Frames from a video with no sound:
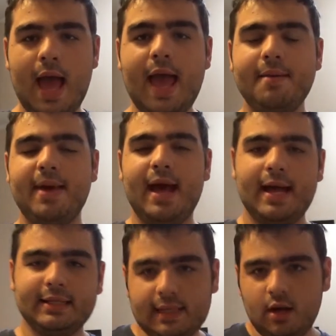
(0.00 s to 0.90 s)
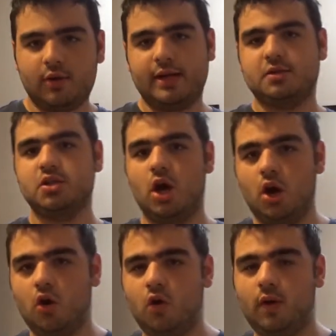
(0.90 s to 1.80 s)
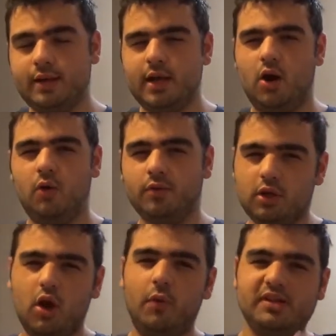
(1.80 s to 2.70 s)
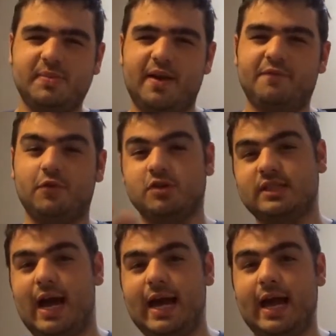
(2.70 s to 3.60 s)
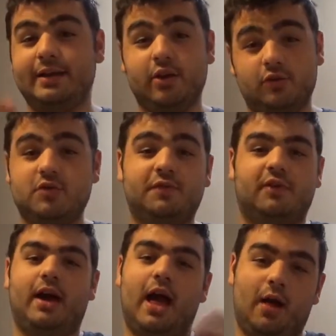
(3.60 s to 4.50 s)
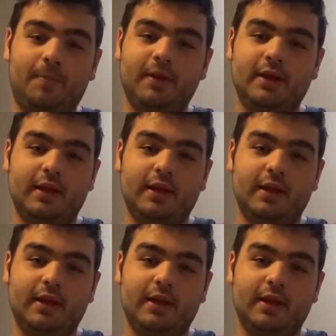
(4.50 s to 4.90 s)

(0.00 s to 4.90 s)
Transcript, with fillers: hey Matt, okay, so, you know, you're always my first guy I go to for help,